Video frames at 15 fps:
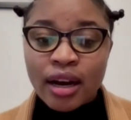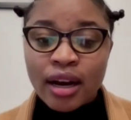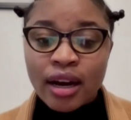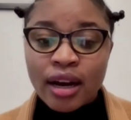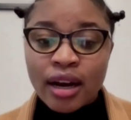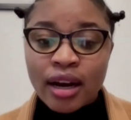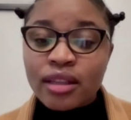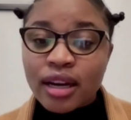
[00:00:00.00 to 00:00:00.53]

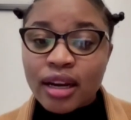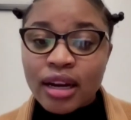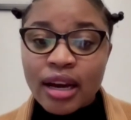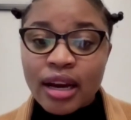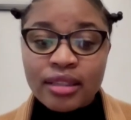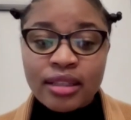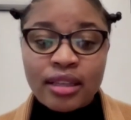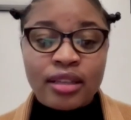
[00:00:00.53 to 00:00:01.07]
clean their
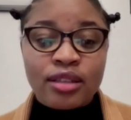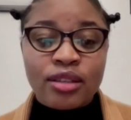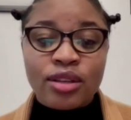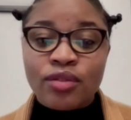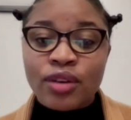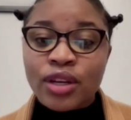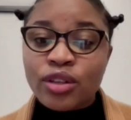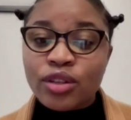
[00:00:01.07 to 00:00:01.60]
classes,
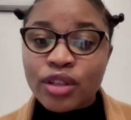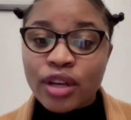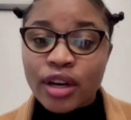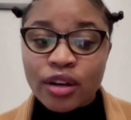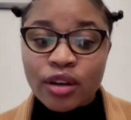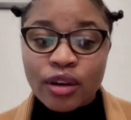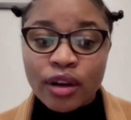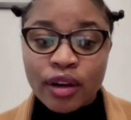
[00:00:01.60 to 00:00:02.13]
even their
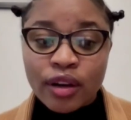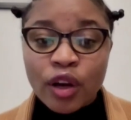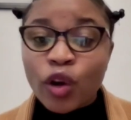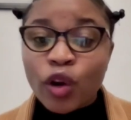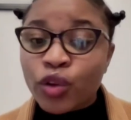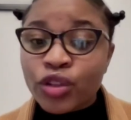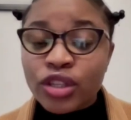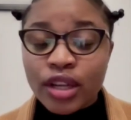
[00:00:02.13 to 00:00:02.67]

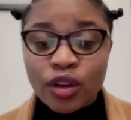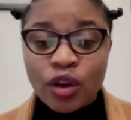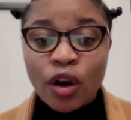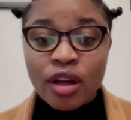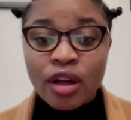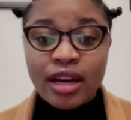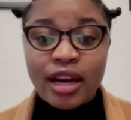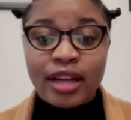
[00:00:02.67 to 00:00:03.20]
clothes and
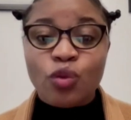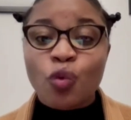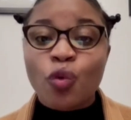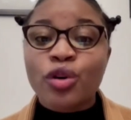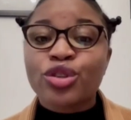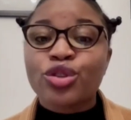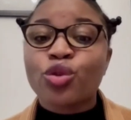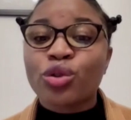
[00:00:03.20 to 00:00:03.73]
all that
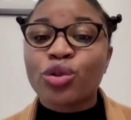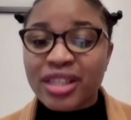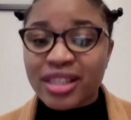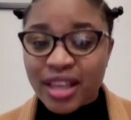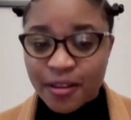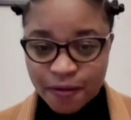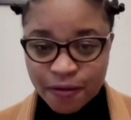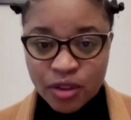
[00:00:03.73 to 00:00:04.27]
was not
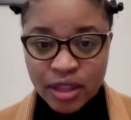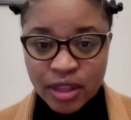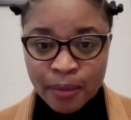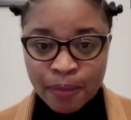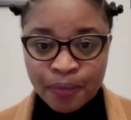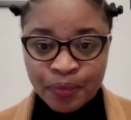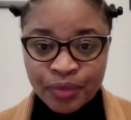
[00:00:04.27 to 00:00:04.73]
safe for them.